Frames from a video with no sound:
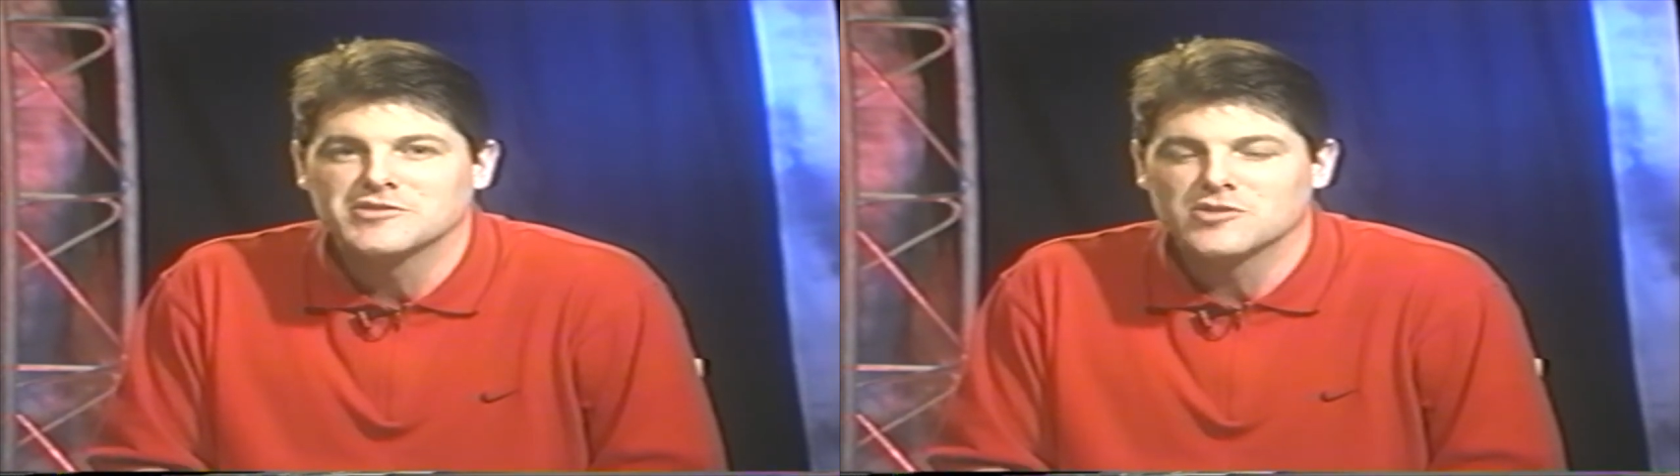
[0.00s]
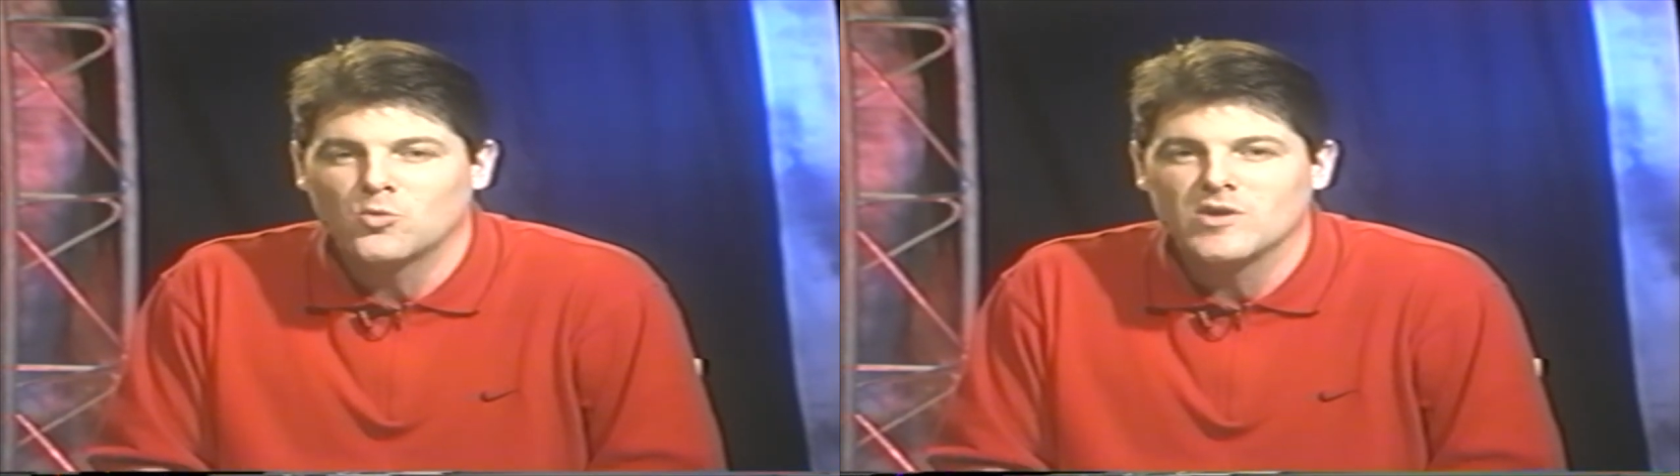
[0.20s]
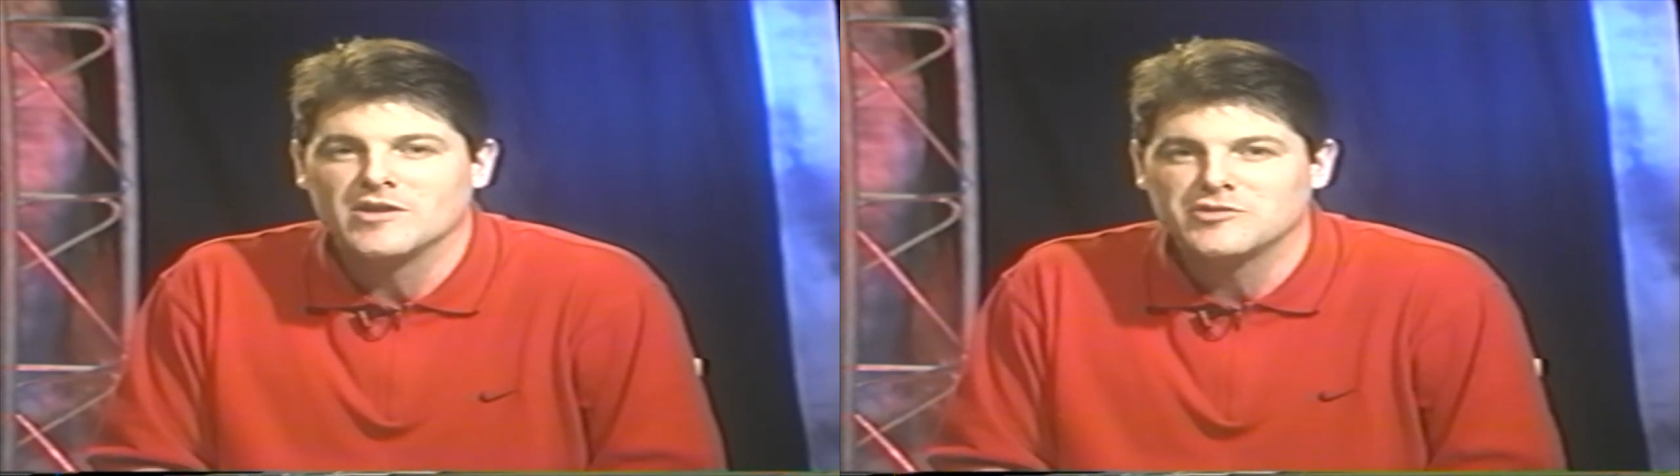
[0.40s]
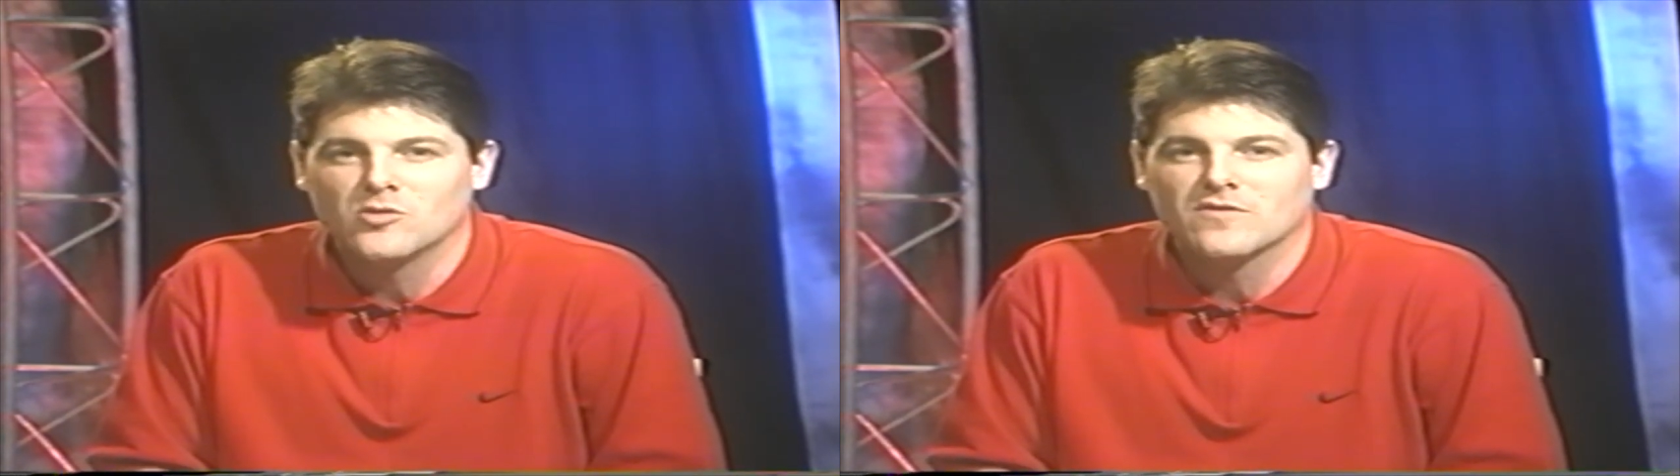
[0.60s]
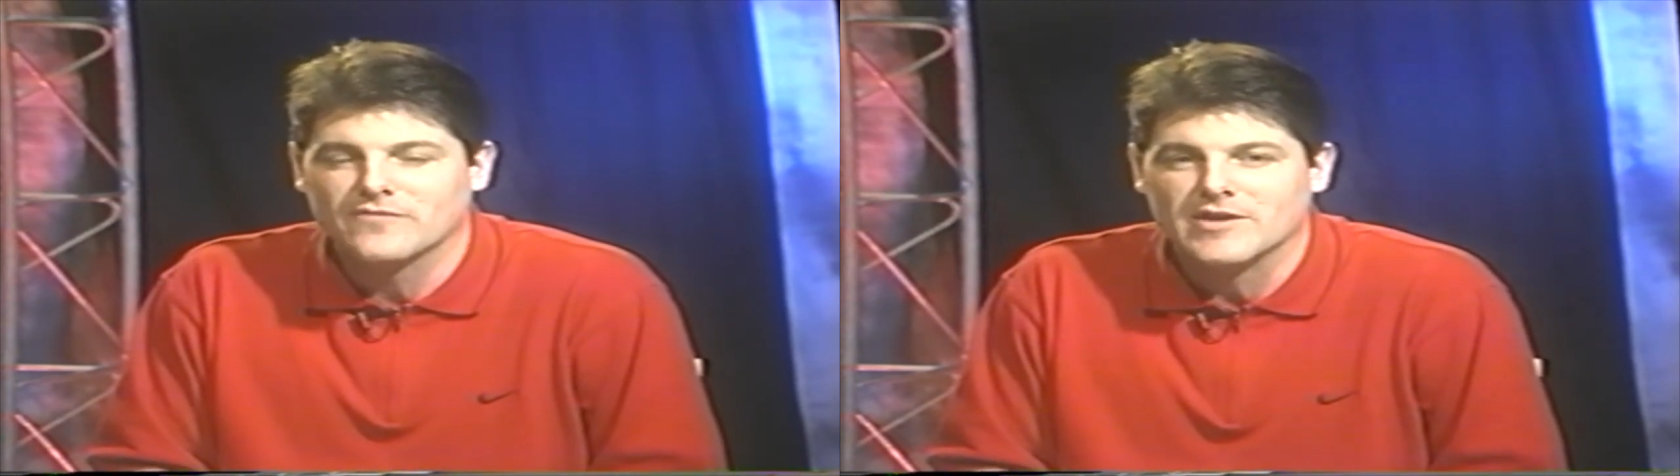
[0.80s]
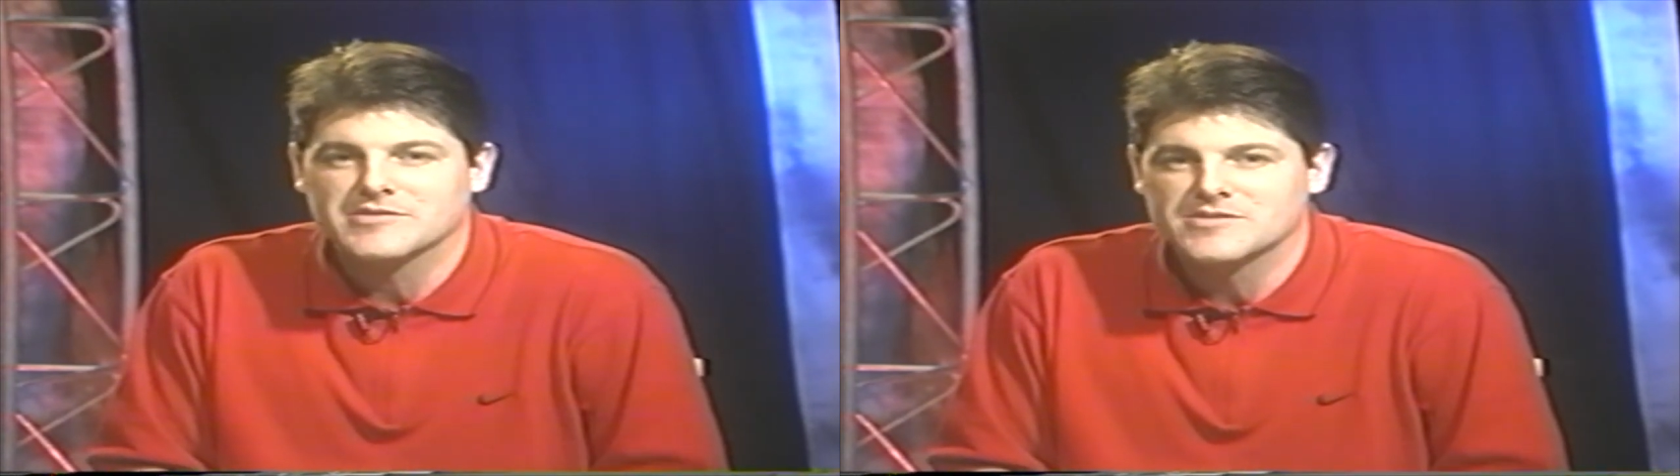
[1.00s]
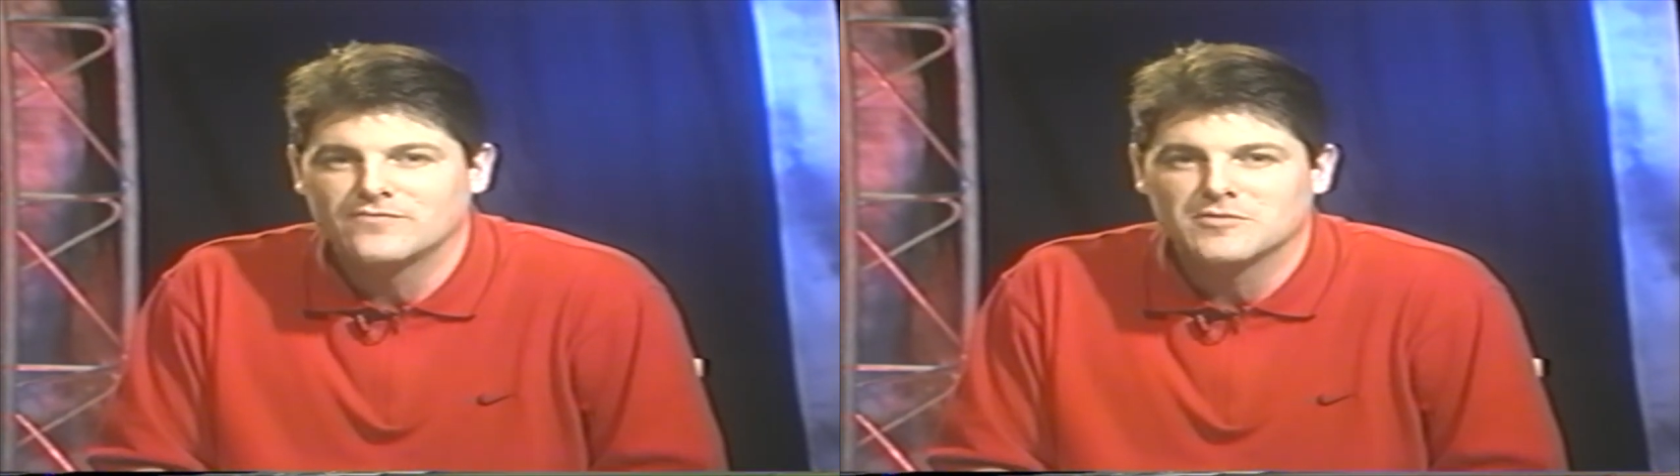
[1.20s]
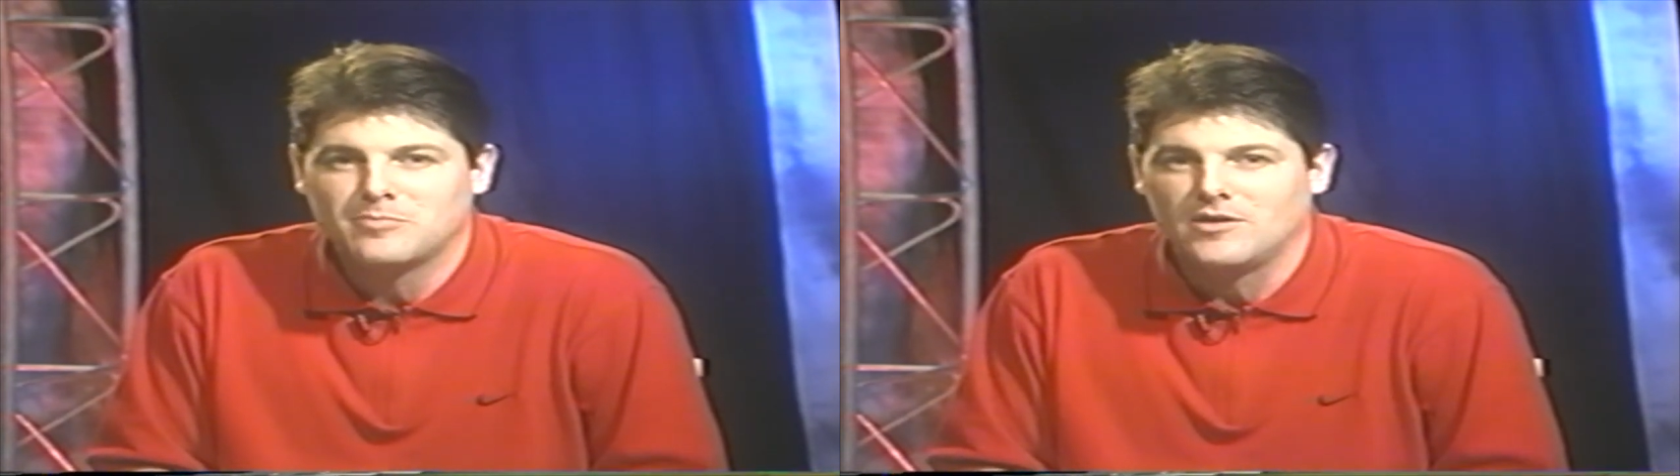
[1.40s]
to win your fantasy
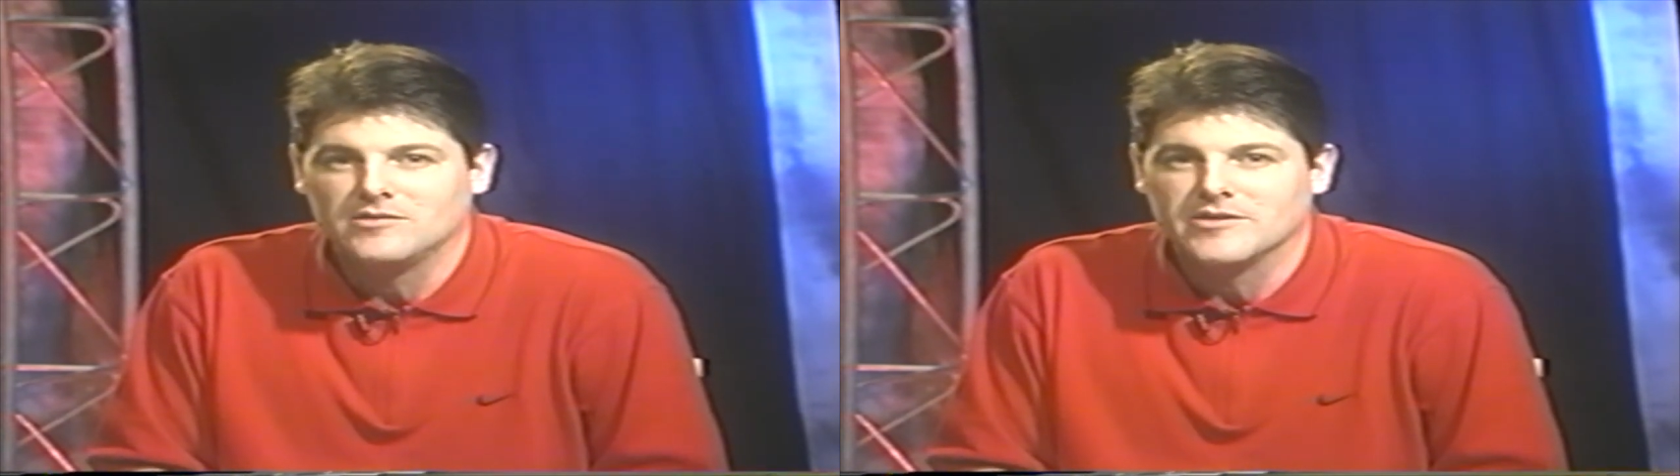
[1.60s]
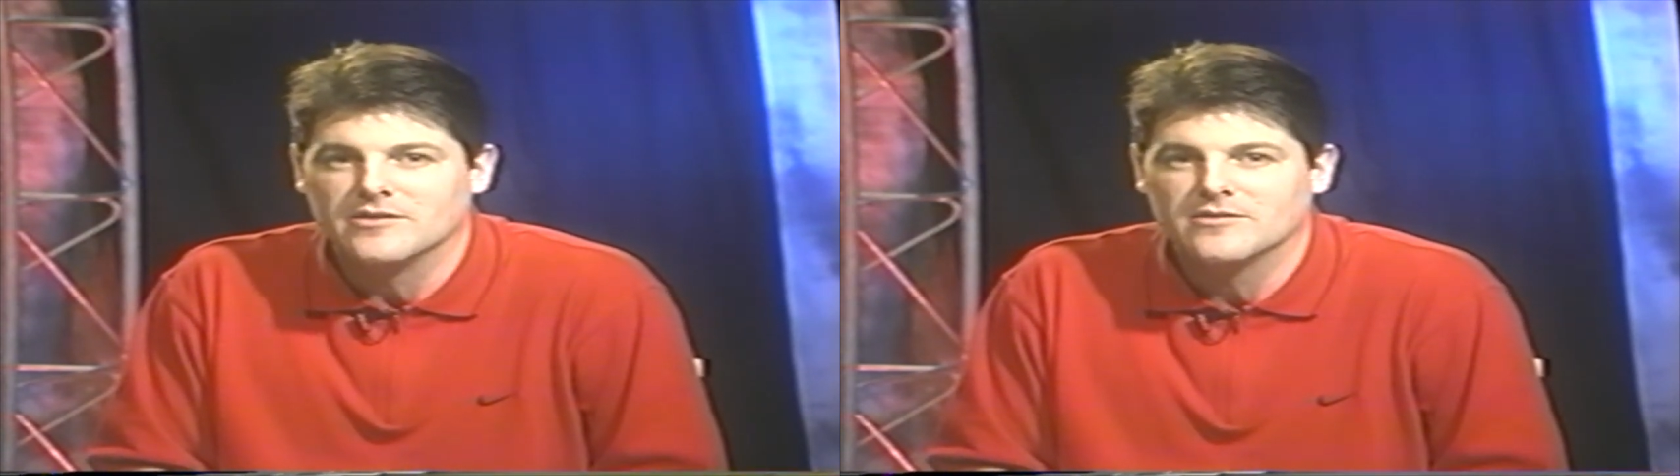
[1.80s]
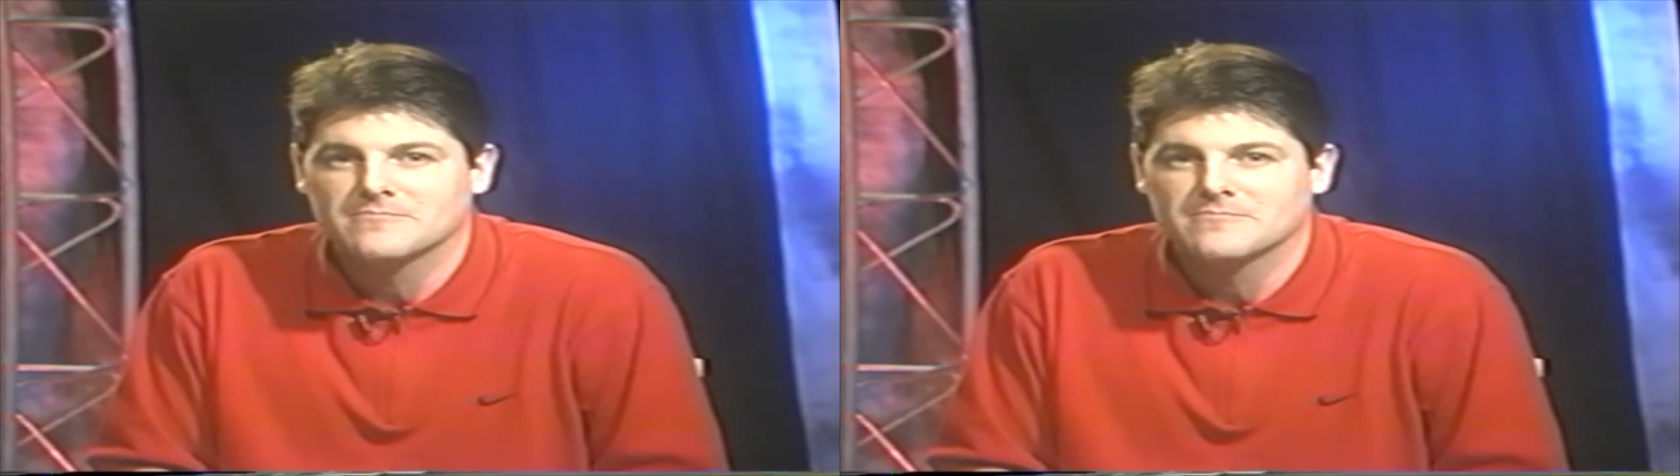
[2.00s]
football league.